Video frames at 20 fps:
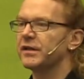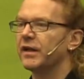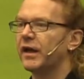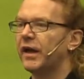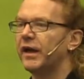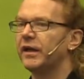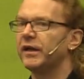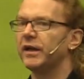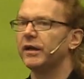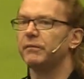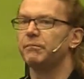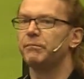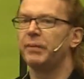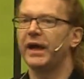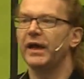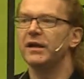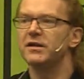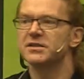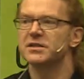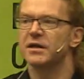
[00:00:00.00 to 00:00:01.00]
I can
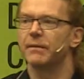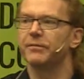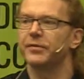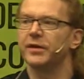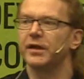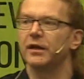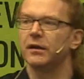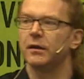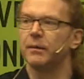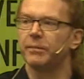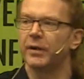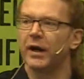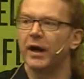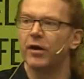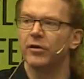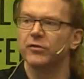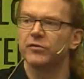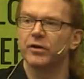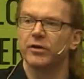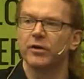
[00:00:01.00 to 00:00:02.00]
paint something in the
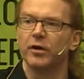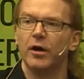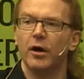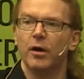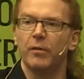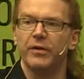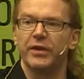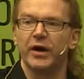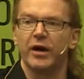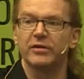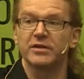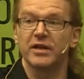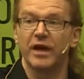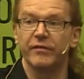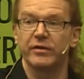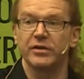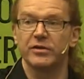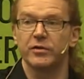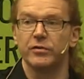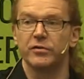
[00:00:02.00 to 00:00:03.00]
browser without
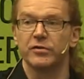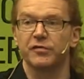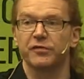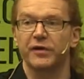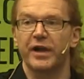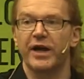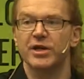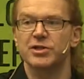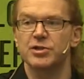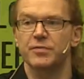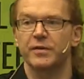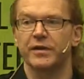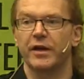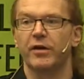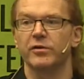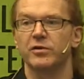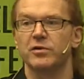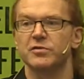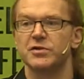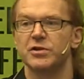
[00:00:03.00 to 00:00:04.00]
having to use Flash,
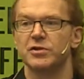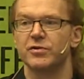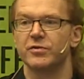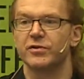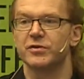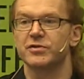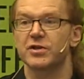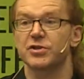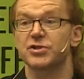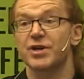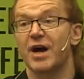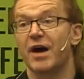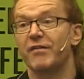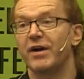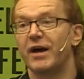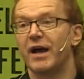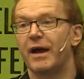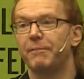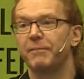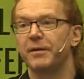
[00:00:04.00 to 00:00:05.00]
without using to host a Java
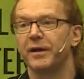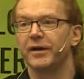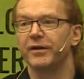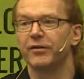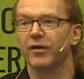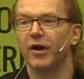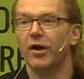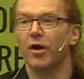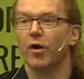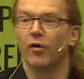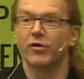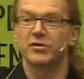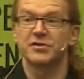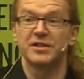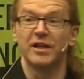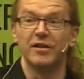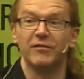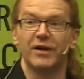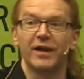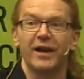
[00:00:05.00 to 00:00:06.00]
applet or
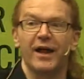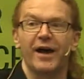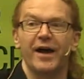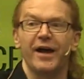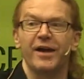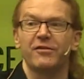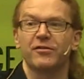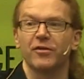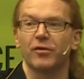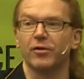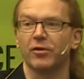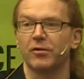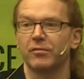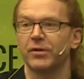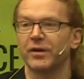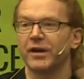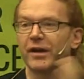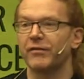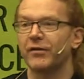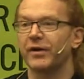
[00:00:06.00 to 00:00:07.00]
Silverlight or
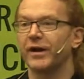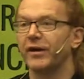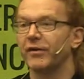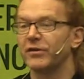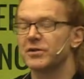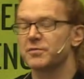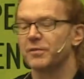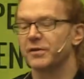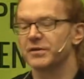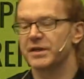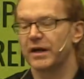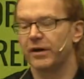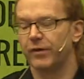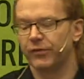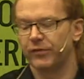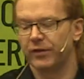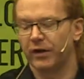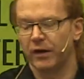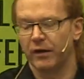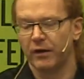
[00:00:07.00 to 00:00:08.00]
whatever else was
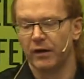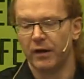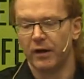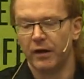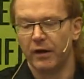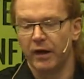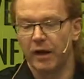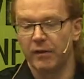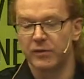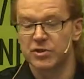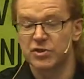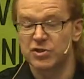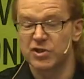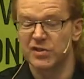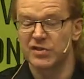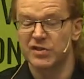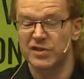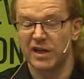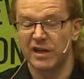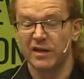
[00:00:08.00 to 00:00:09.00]
out there. It was
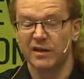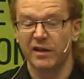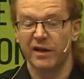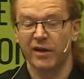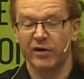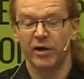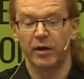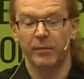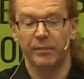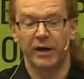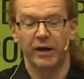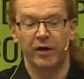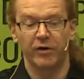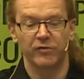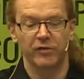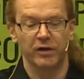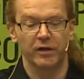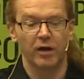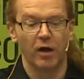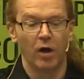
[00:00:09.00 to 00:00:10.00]
just in there in the
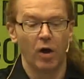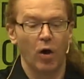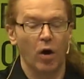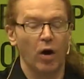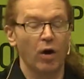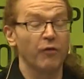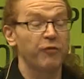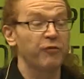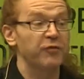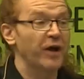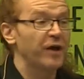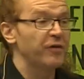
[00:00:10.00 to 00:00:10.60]
browser. Offline